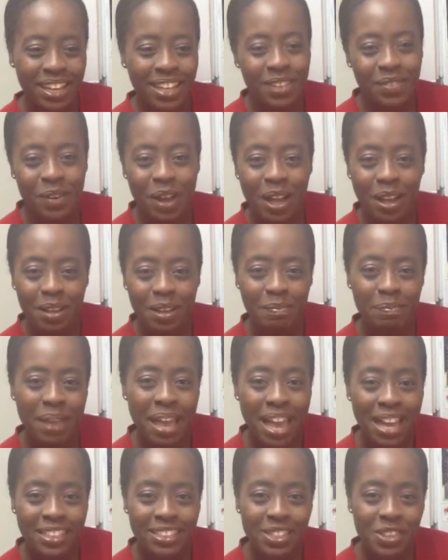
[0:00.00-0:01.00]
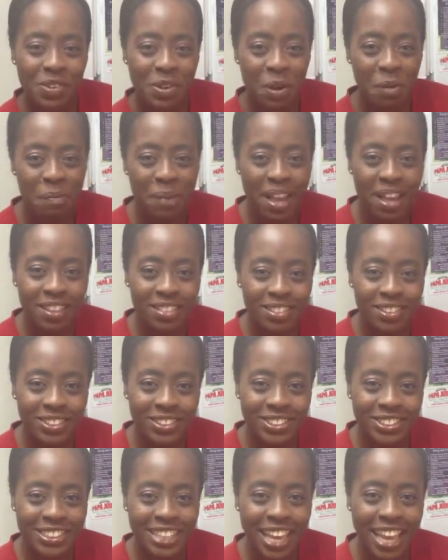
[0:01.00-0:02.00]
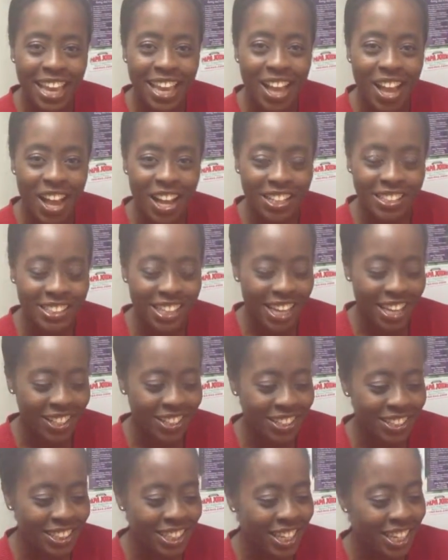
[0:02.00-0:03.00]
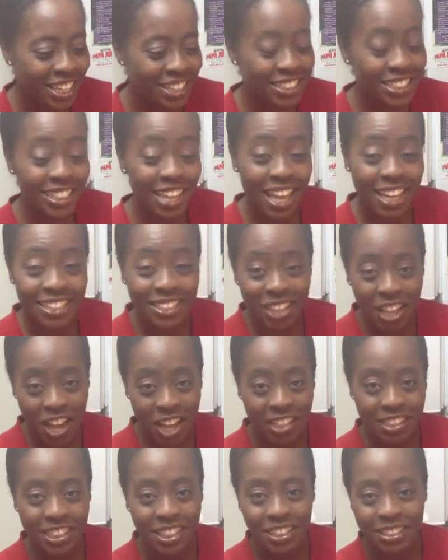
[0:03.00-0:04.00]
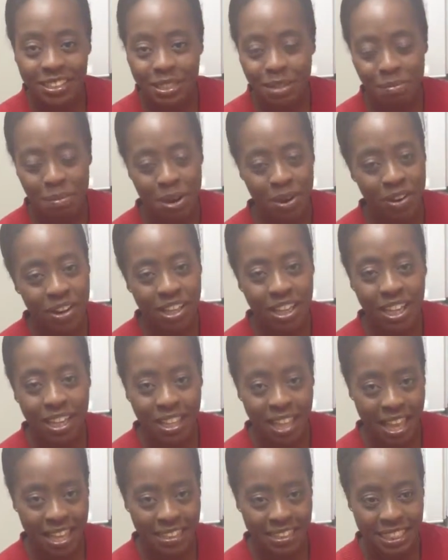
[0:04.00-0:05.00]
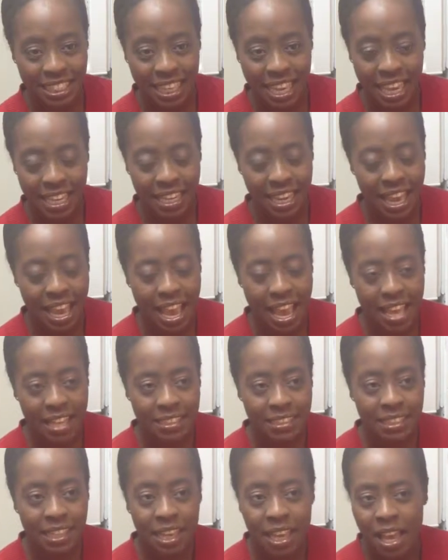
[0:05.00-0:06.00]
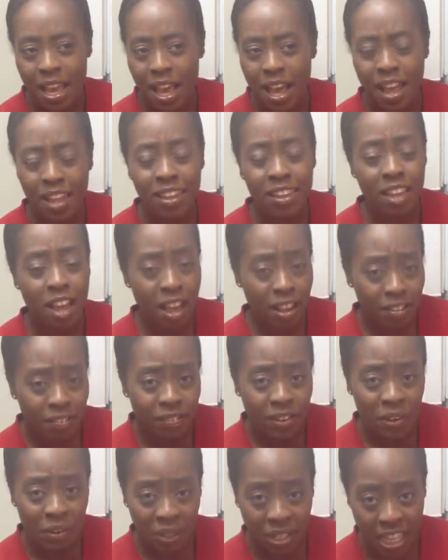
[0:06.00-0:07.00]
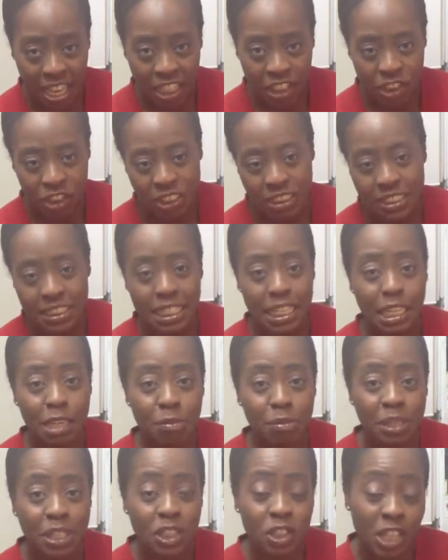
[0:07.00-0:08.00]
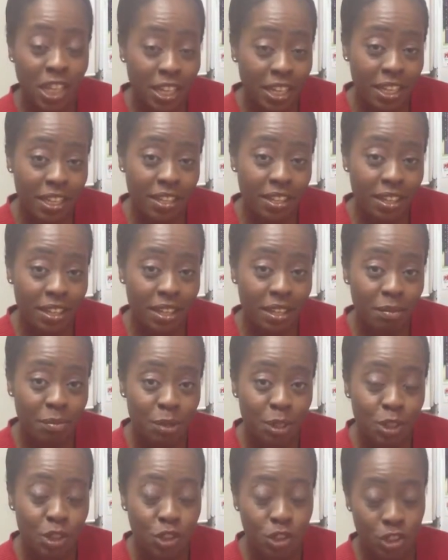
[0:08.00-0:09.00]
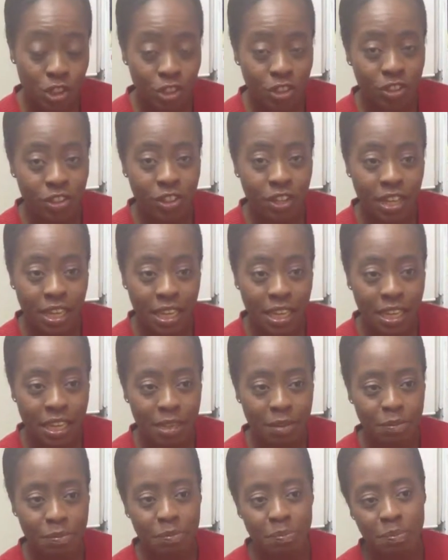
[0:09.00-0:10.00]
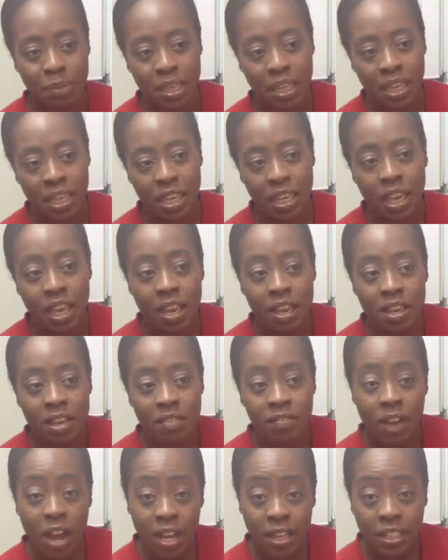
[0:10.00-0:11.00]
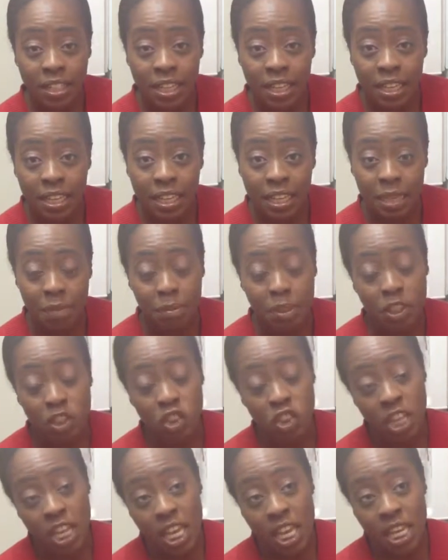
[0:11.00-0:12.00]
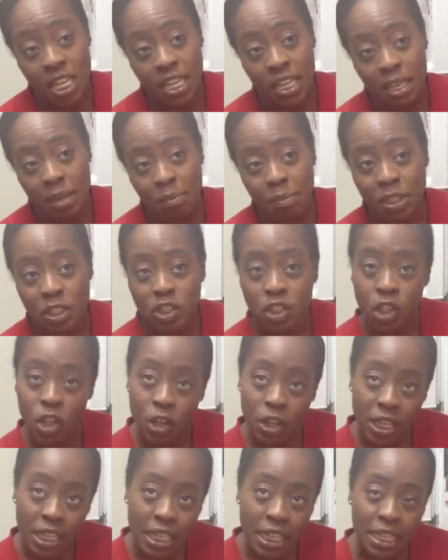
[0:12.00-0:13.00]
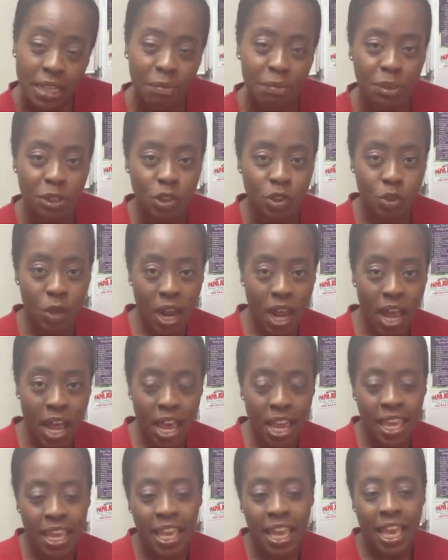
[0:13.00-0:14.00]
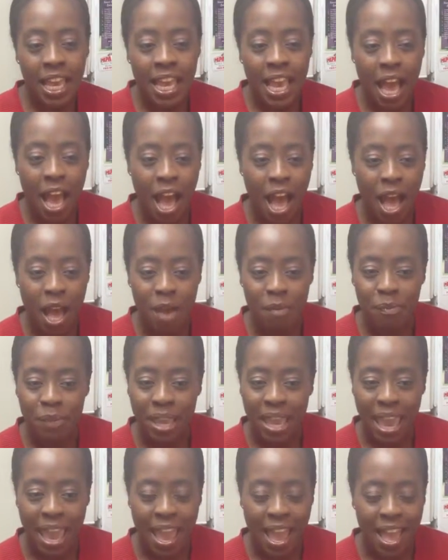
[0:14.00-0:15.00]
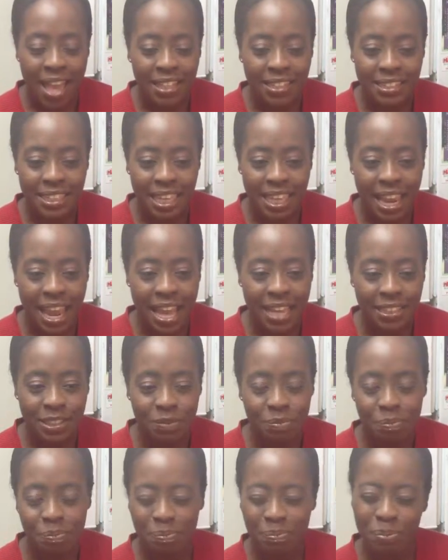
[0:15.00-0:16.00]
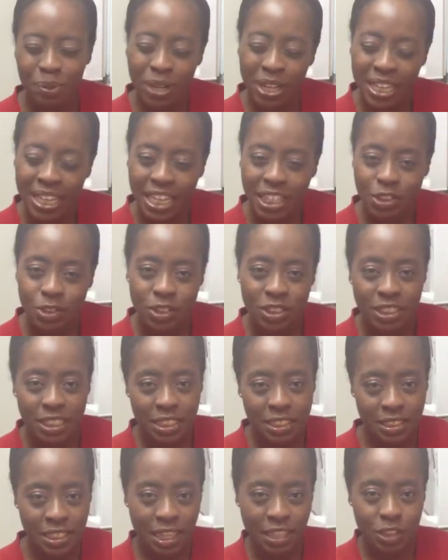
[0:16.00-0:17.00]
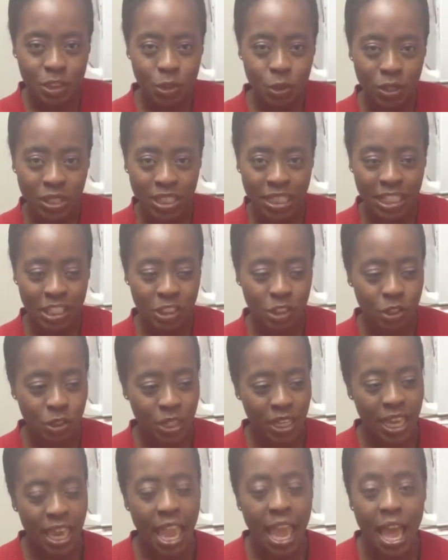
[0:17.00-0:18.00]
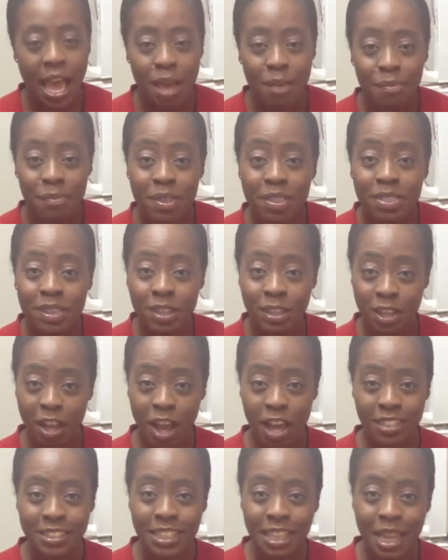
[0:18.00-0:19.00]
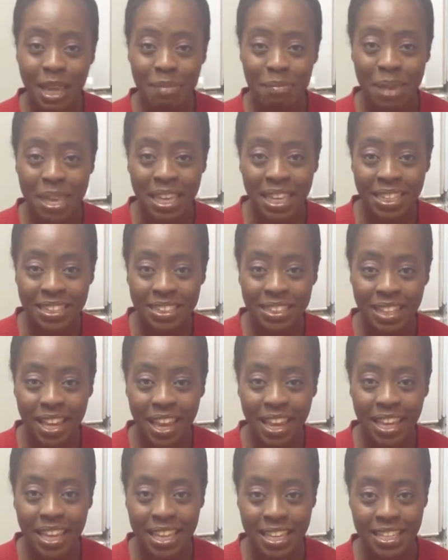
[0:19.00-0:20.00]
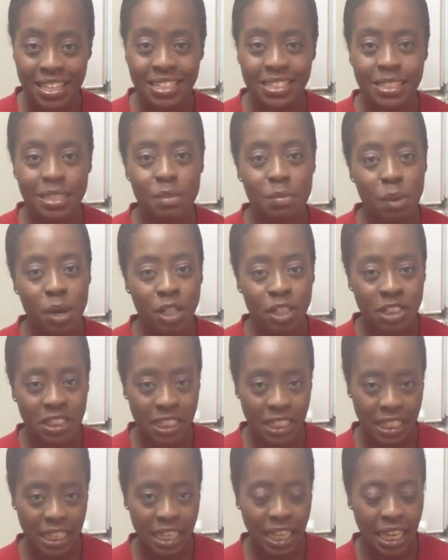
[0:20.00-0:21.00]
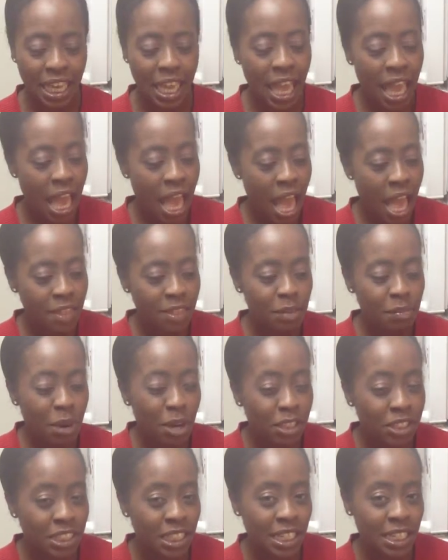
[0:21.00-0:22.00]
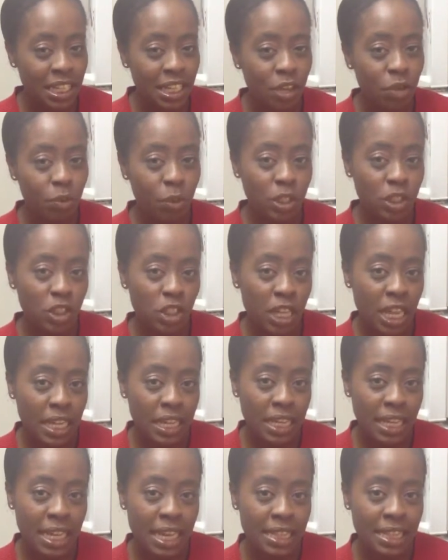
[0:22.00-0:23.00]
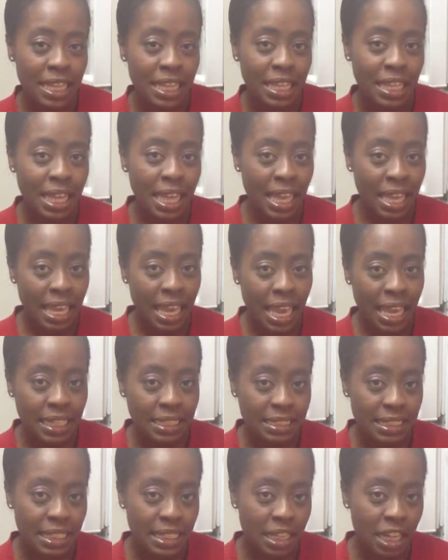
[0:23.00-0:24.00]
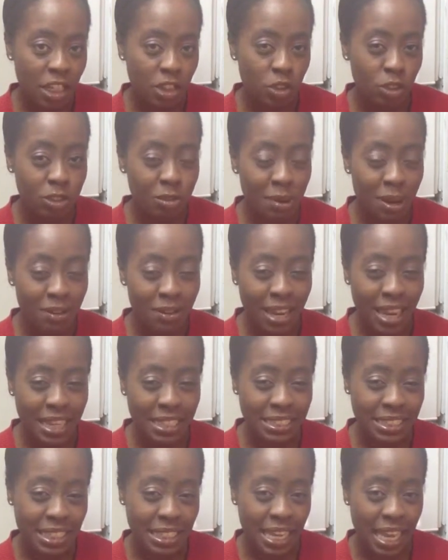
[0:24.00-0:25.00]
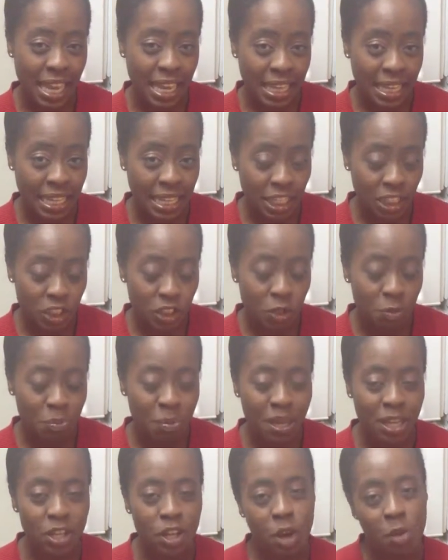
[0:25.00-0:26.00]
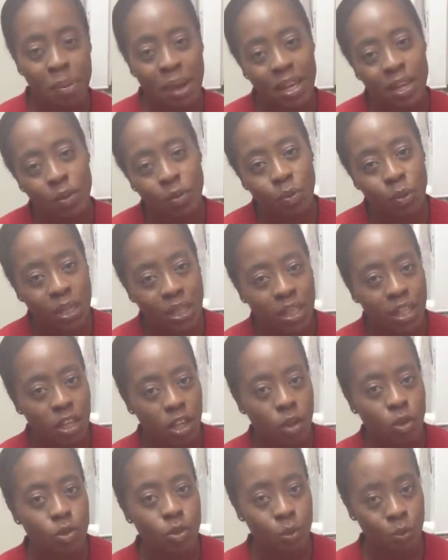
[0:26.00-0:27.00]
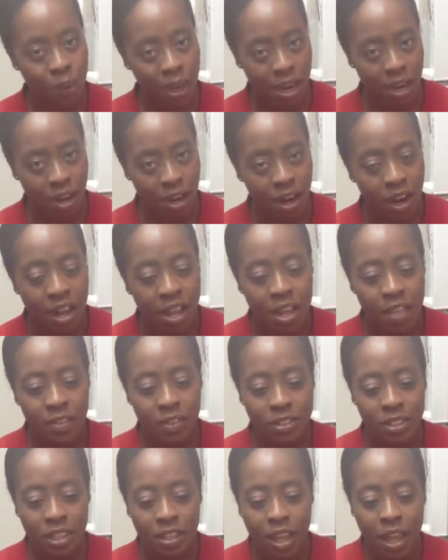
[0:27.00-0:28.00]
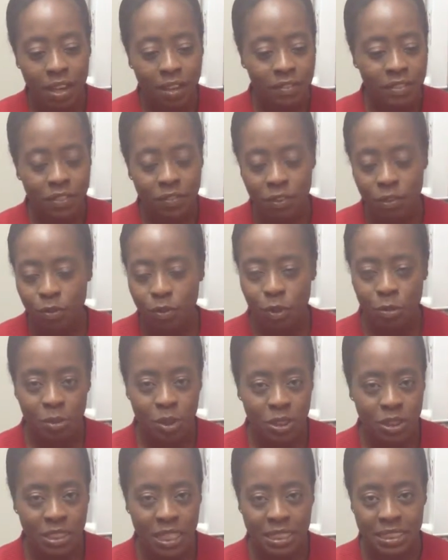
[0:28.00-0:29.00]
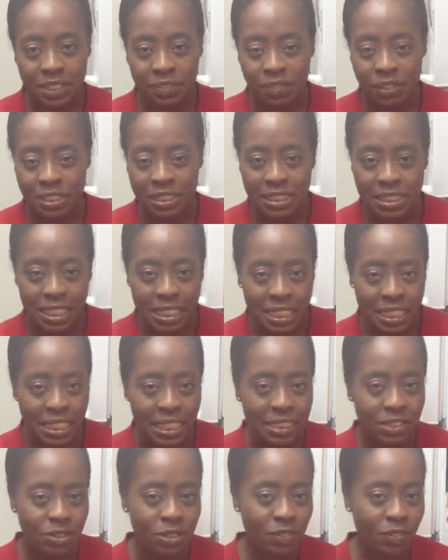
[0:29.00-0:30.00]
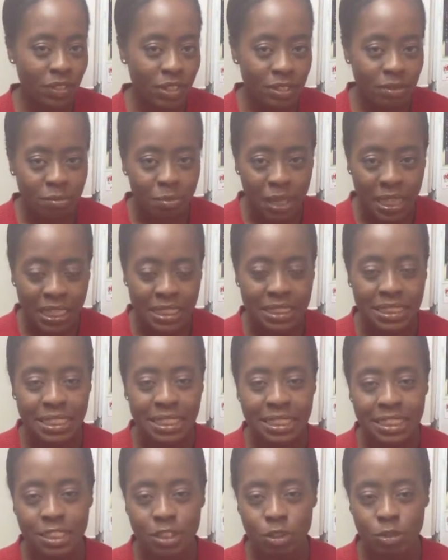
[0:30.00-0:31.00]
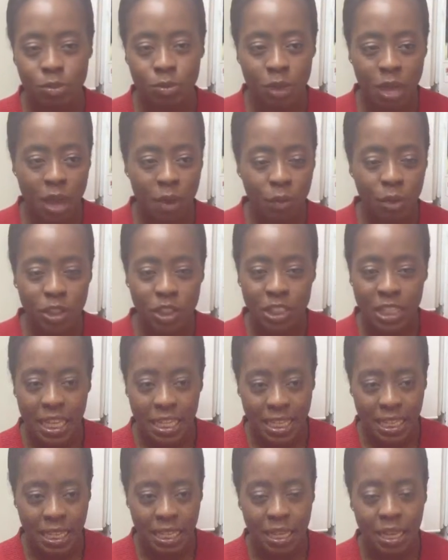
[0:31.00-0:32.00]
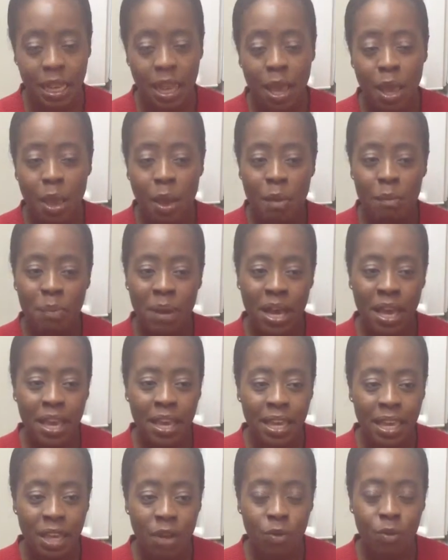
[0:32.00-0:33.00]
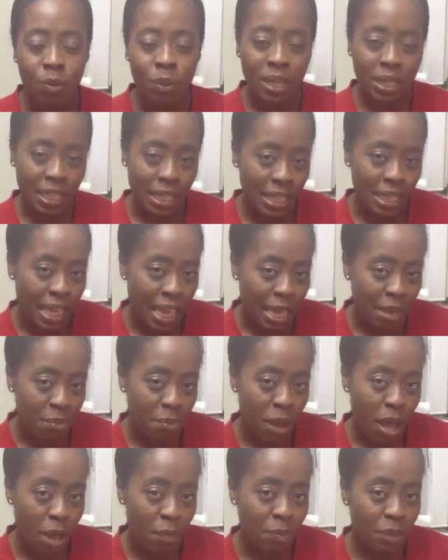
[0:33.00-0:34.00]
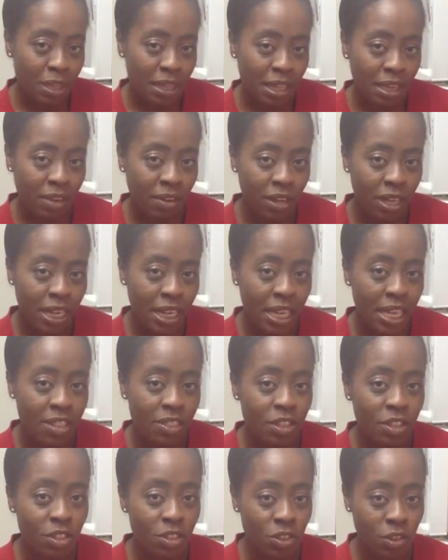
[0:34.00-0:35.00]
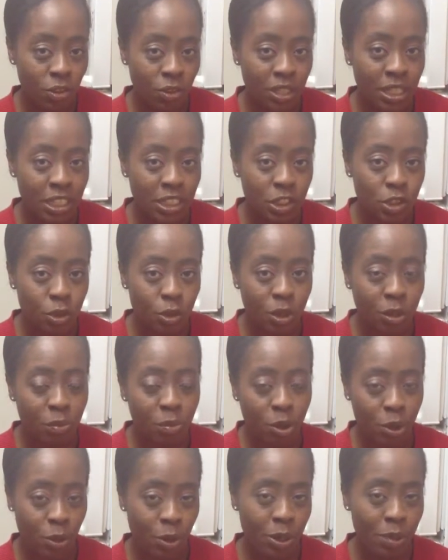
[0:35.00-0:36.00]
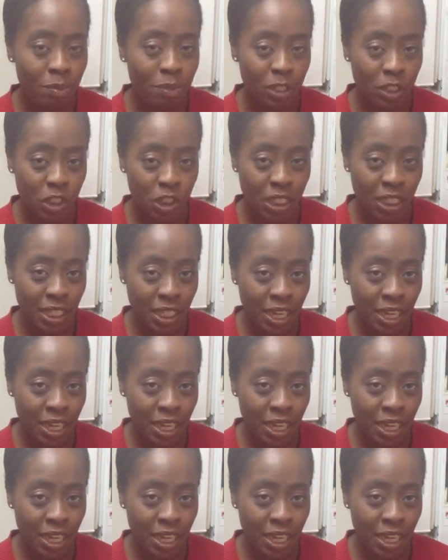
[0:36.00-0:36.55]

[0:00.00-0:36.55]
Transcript: welcome back to Throwback Thursday cocktails. Tonight's cocktail is an American classic and it has a lot of variations. It can be shaken, it can be stirred, it can be vodka, it can be gin, it can be dirty, it can be dry, and it has a pretty interesting yet sordid history. The cocktail I'm making tonight is the martini. The martini originated in the late 1800s, around 1880-ish, but nobody really knows where. There's a lot of different rumors that different cities or different places originated it, but it really gained popularity in the 30s during Prohibition,